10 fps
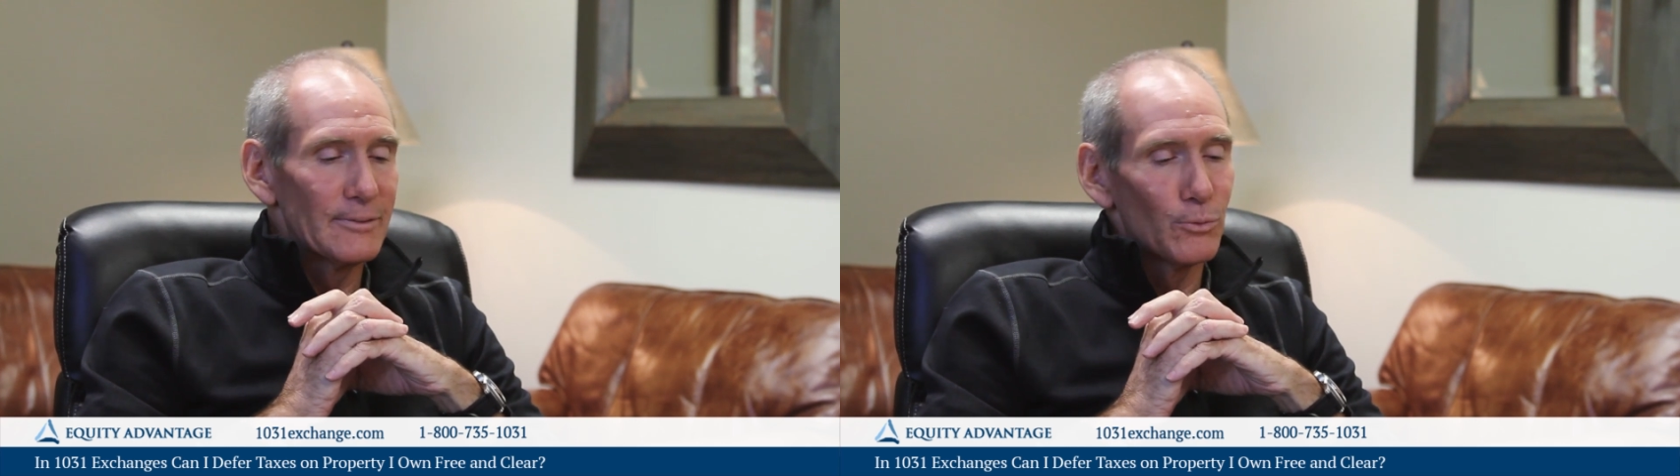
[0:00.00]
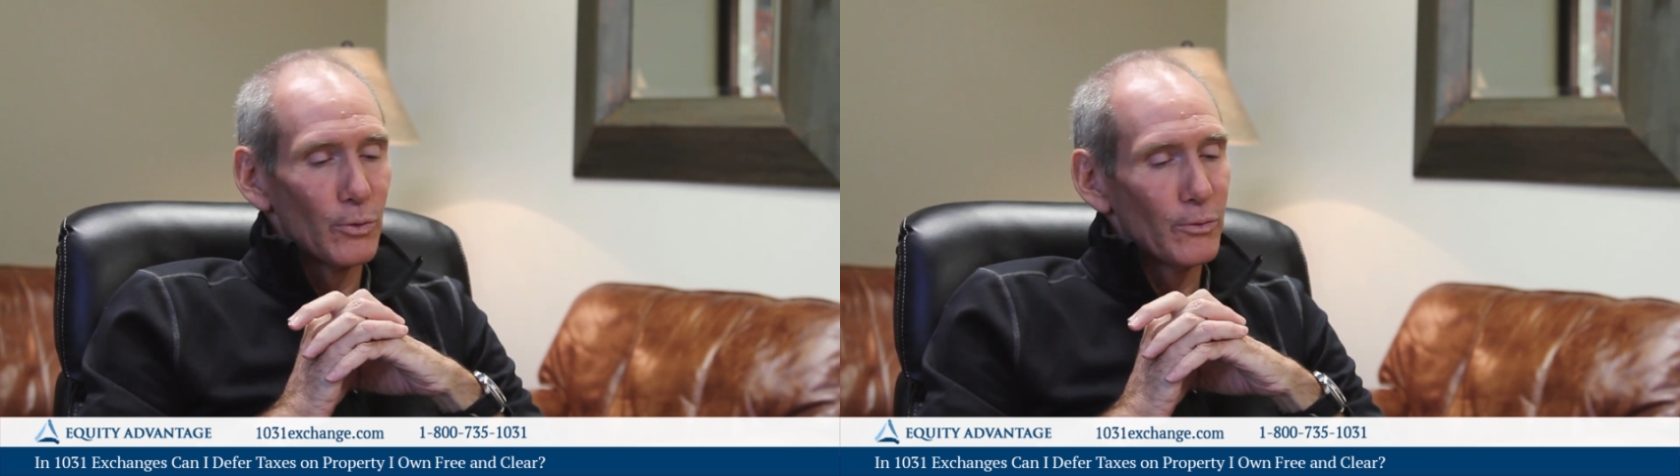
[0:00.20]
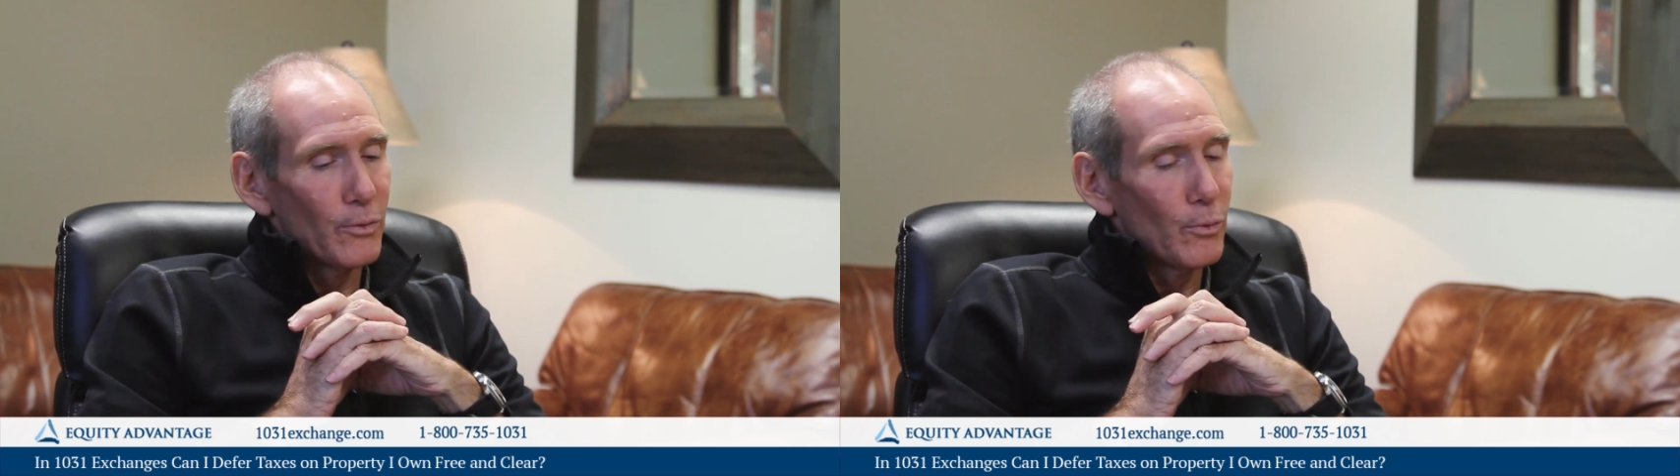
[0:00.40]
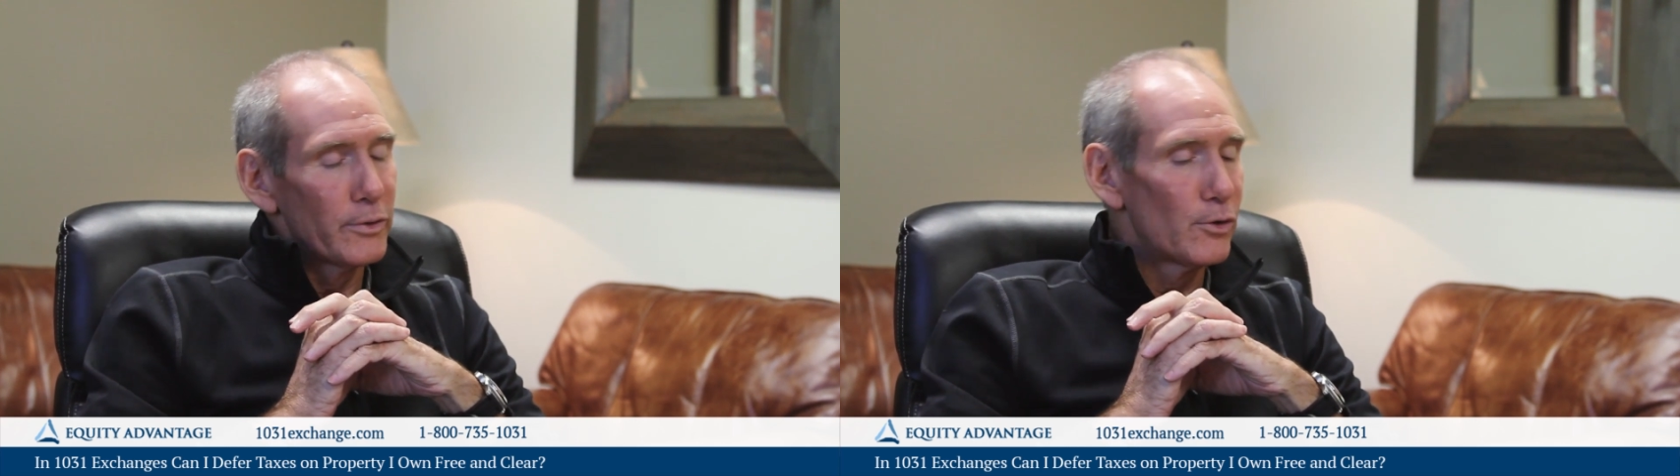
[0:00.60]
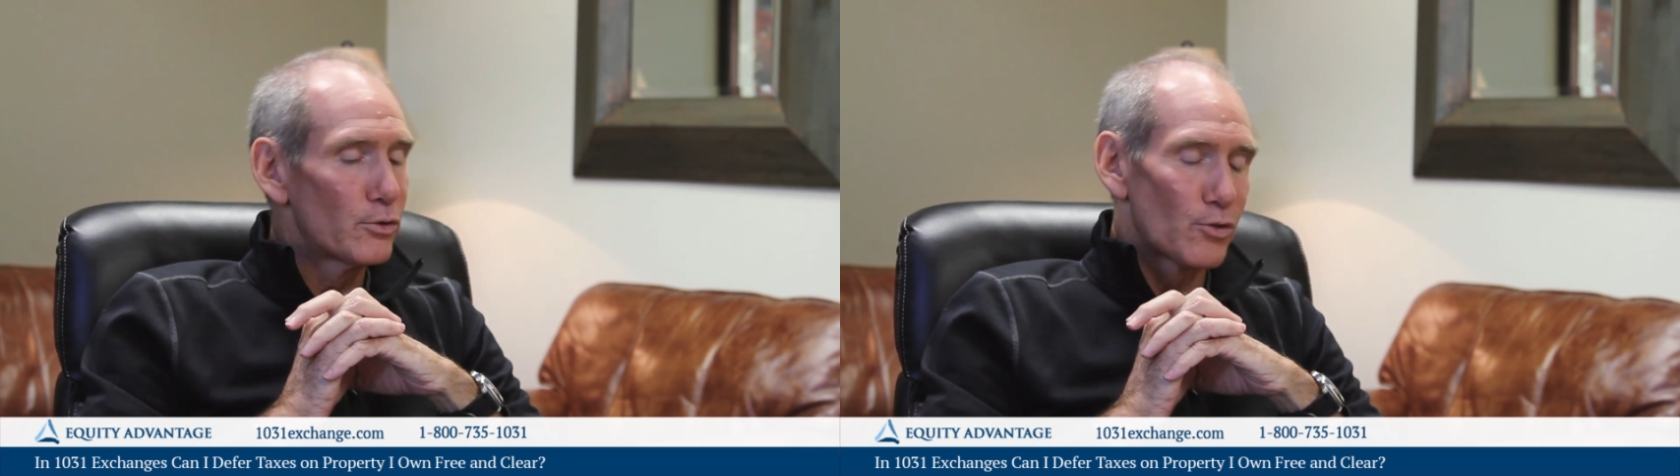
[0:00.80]
we
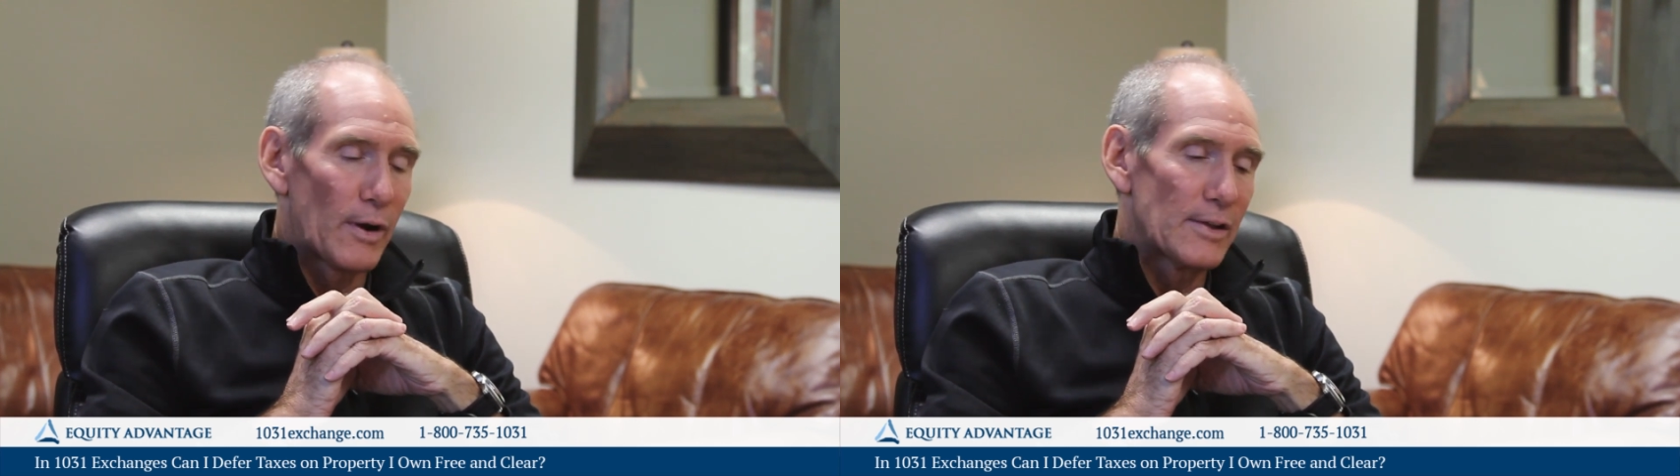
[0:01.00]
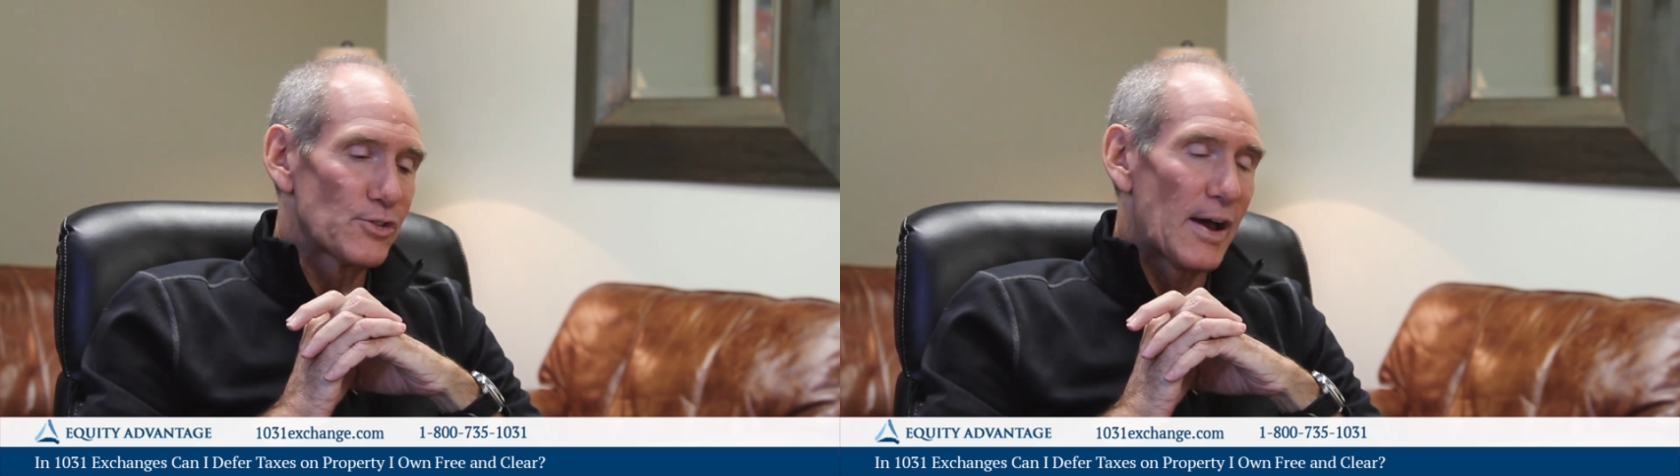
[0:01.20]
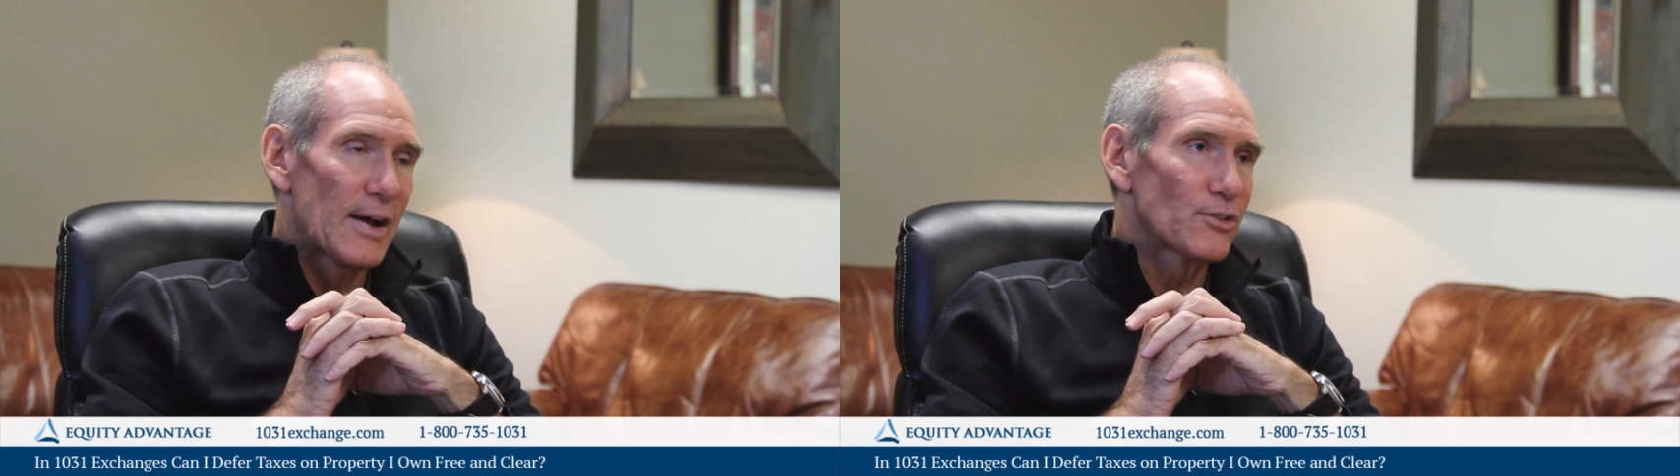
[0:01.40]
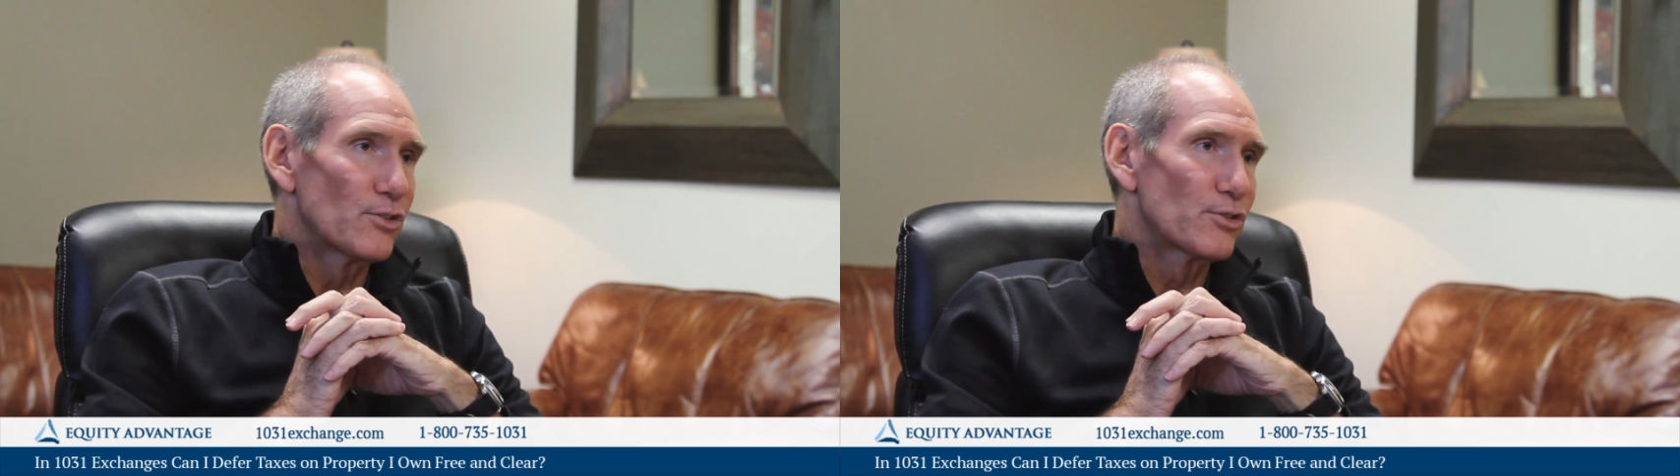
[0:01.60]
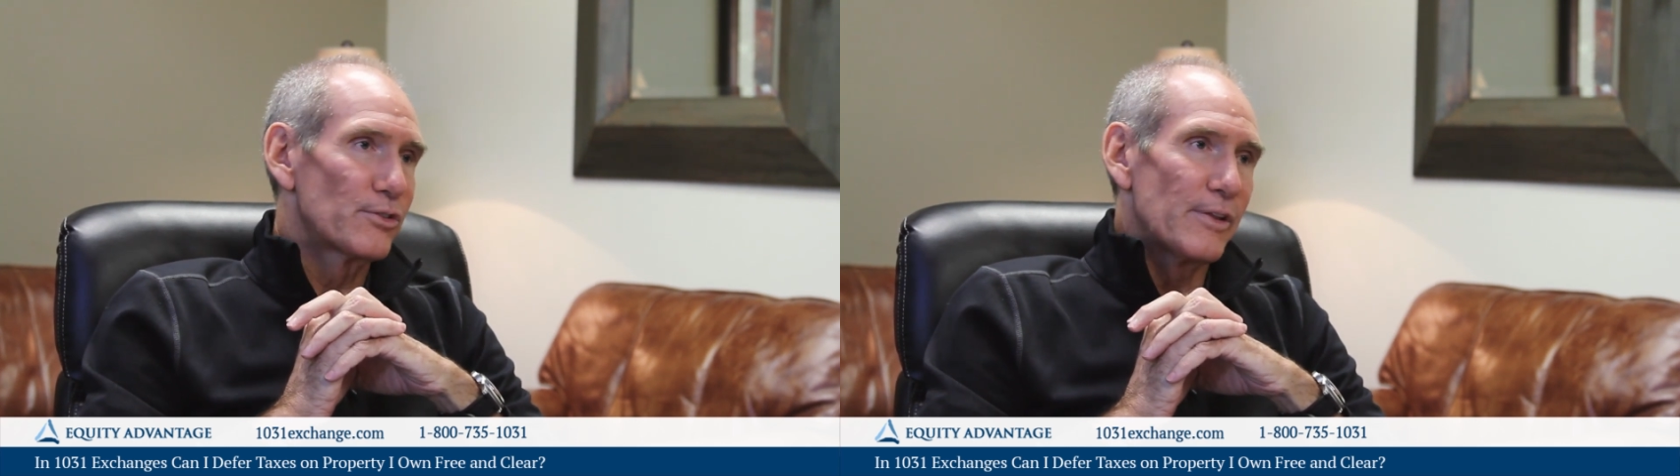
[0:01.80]
would do transactions.